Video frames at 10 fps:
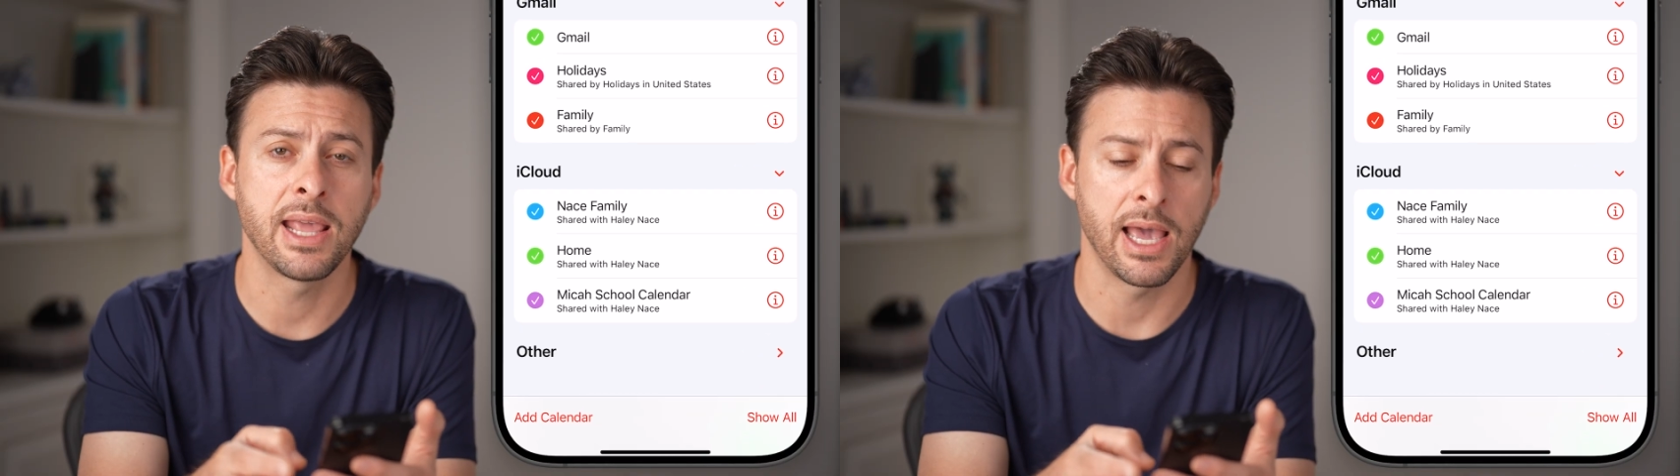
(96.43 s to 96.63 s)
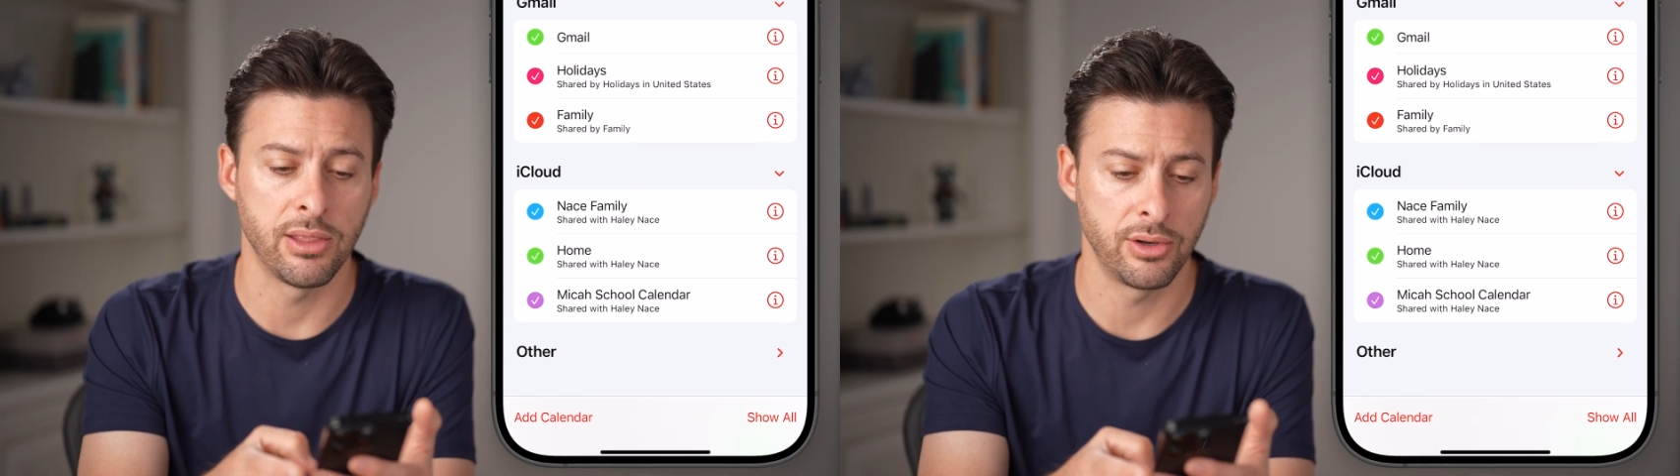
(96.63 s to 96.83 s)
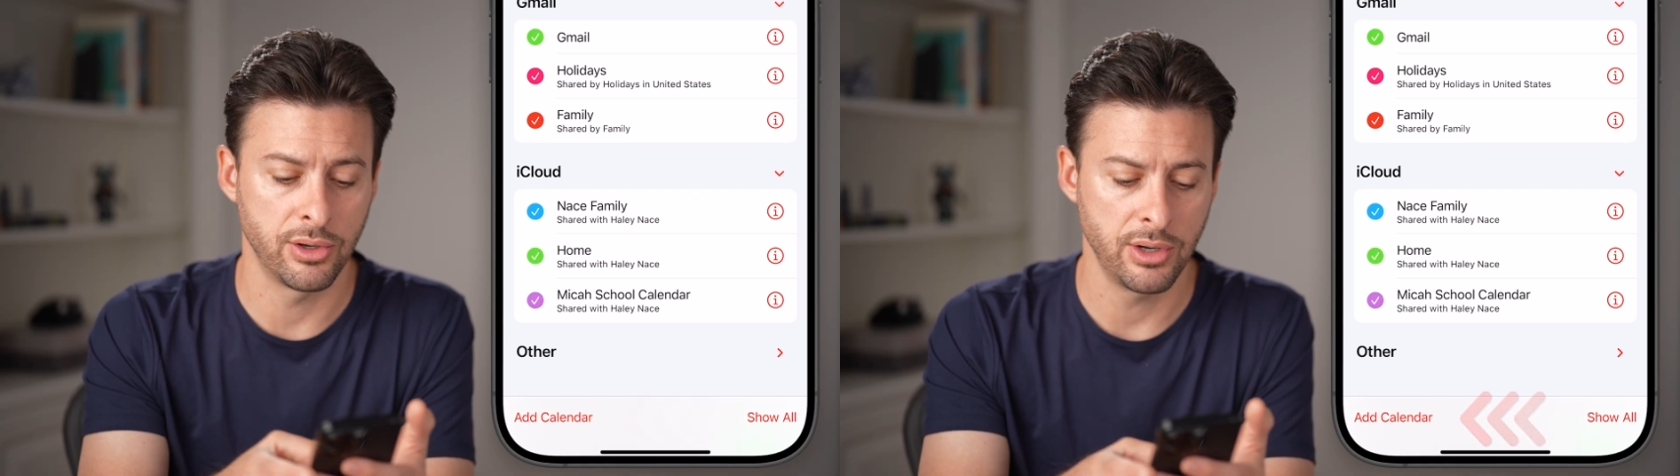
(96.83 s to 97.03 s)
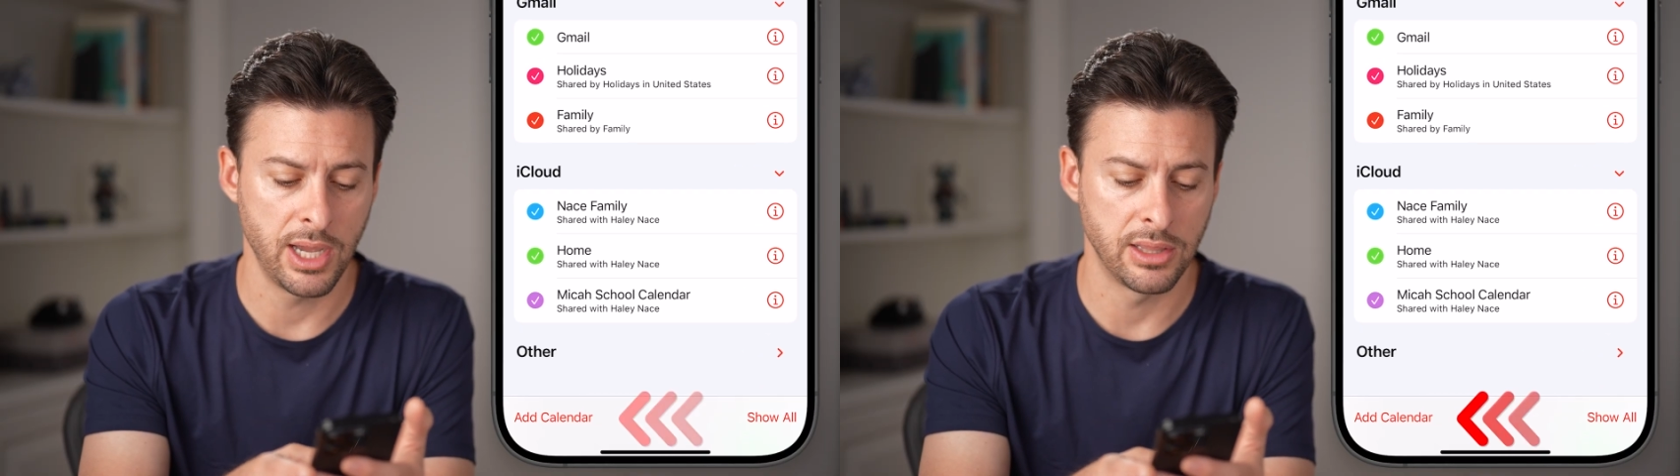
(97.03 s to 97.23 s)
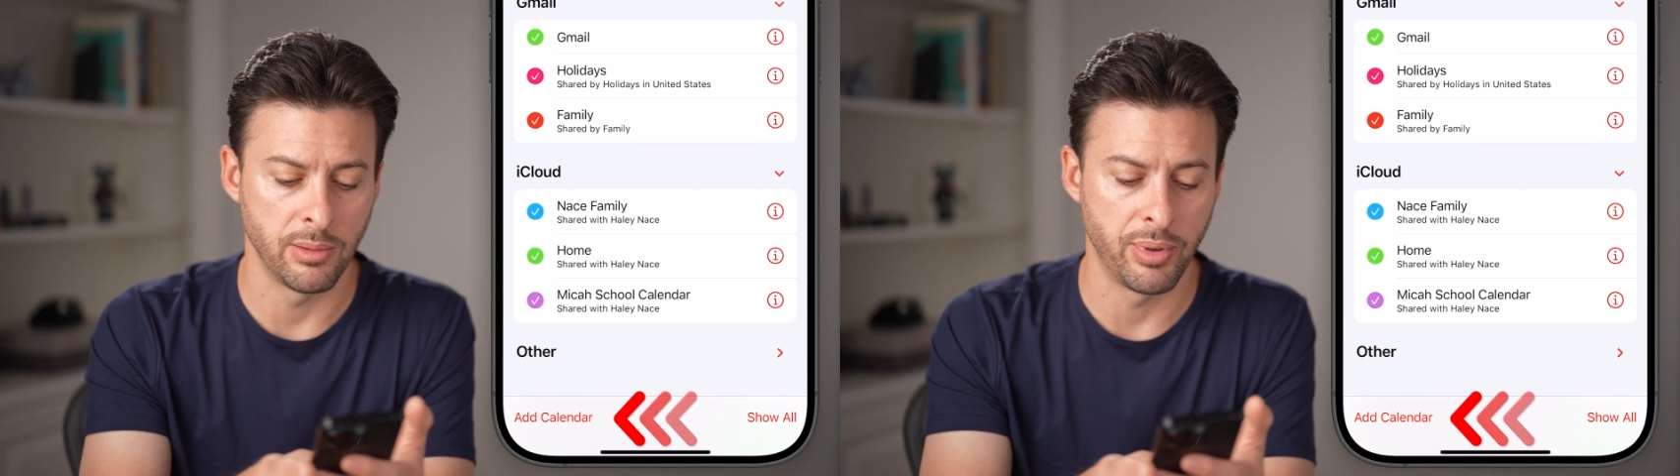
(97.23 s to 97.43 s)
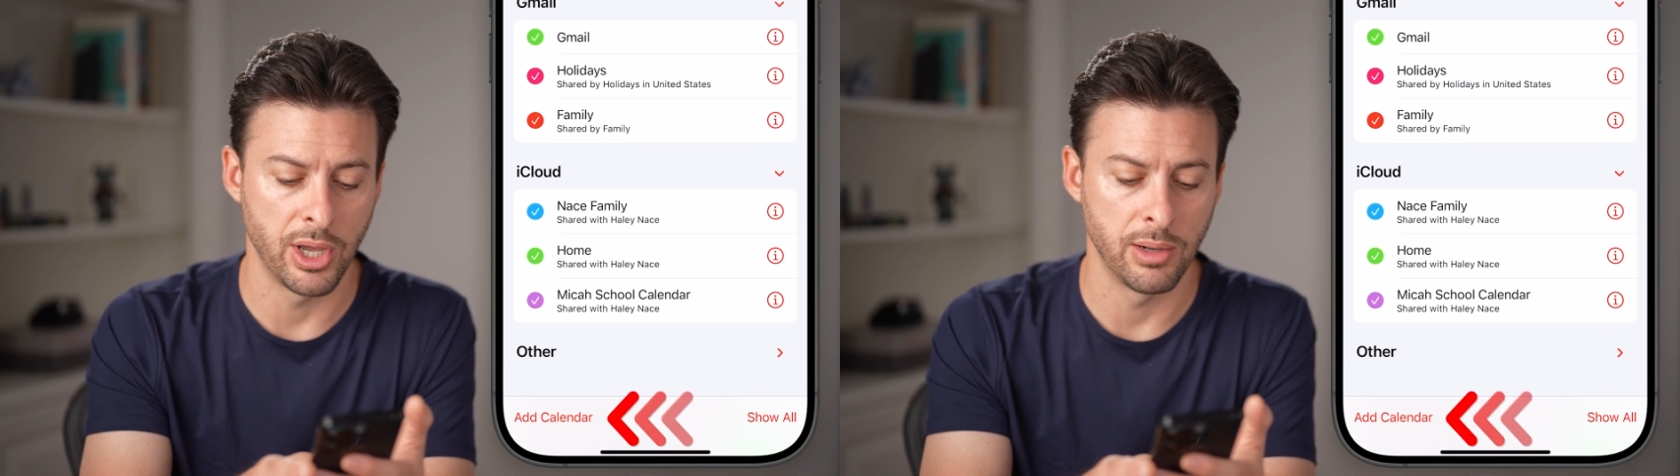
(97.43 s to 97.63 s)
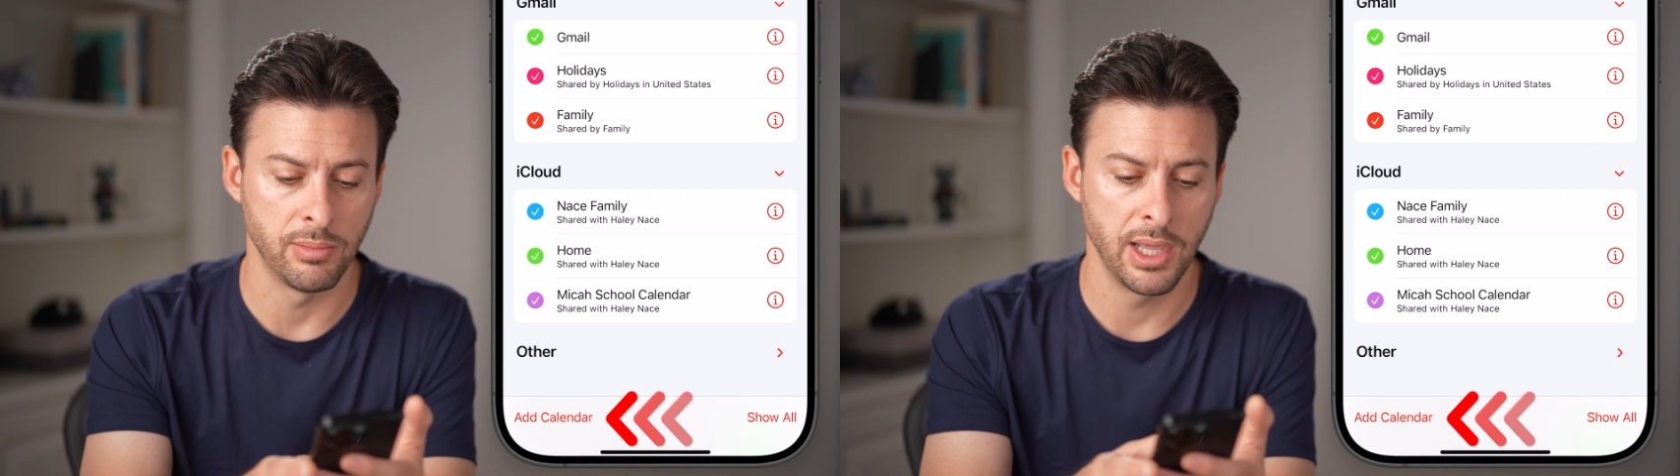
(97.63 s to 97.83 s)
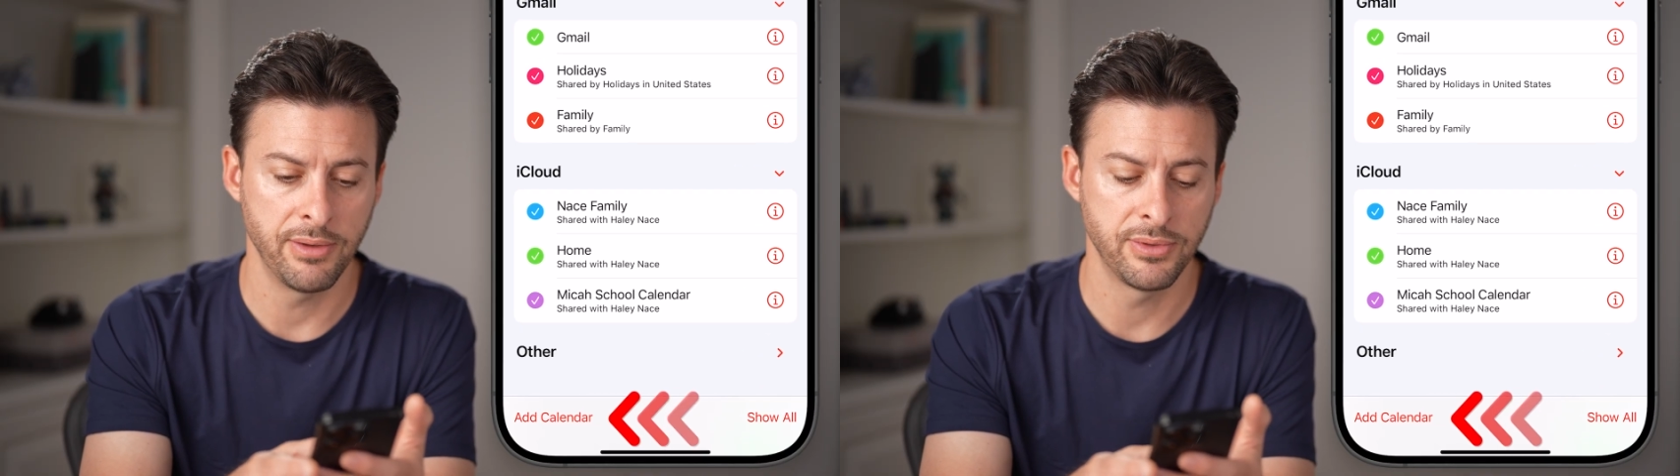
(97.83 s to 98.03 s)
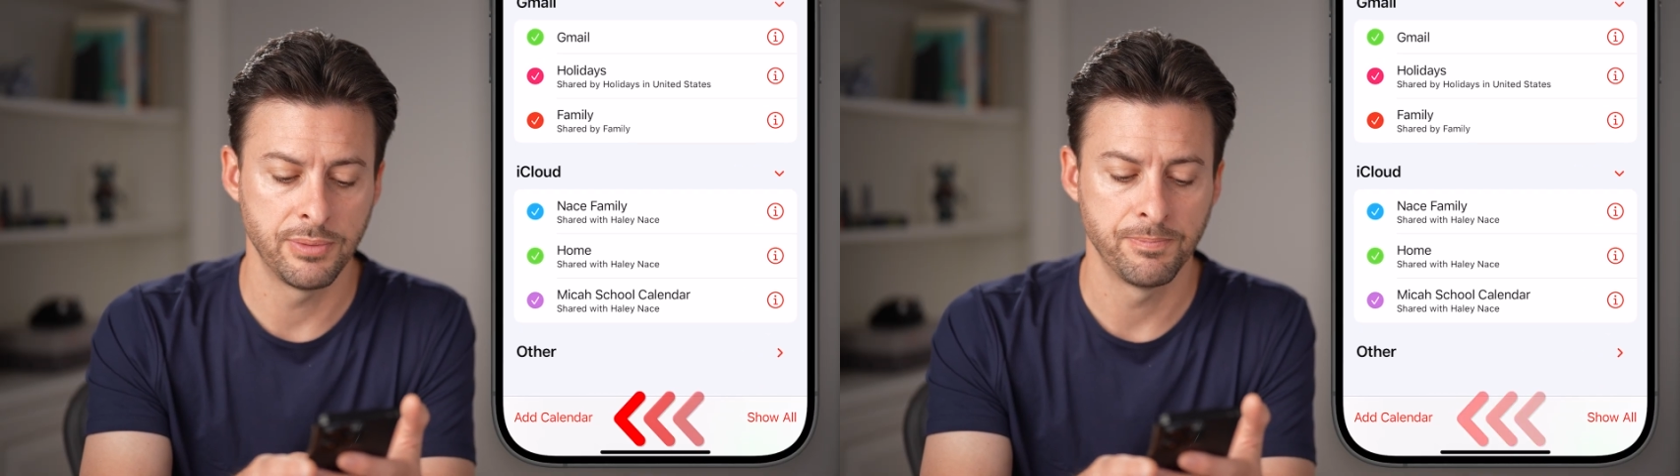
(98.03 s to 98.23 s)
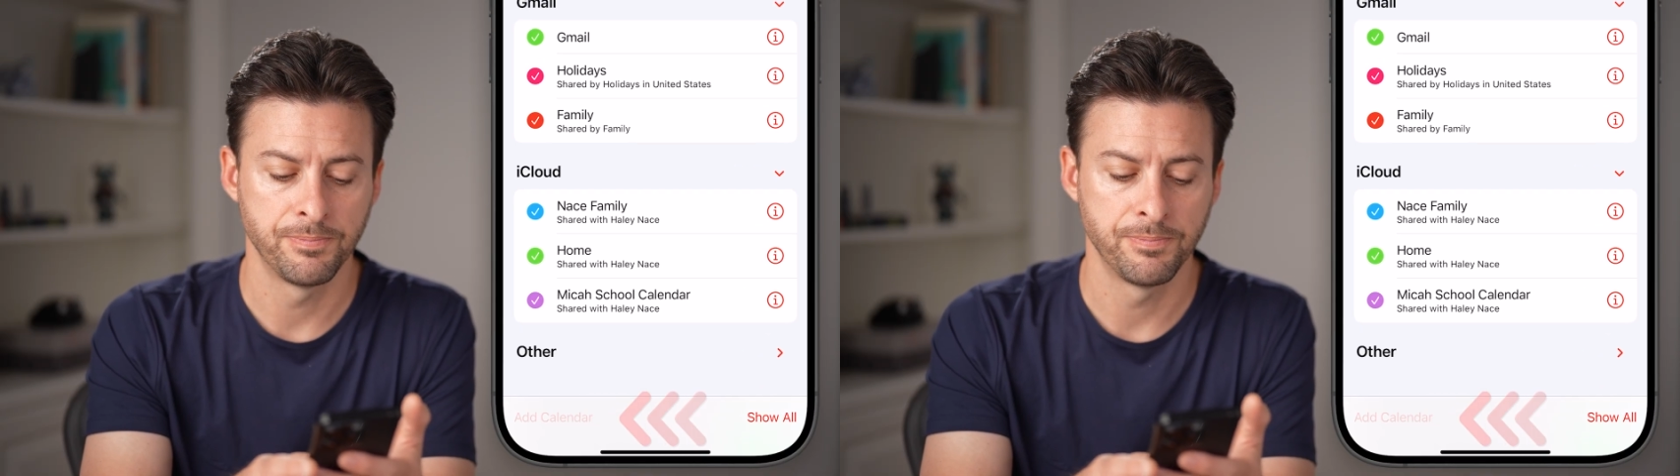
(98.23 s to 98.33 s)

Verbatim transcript: calendar at the bottom left.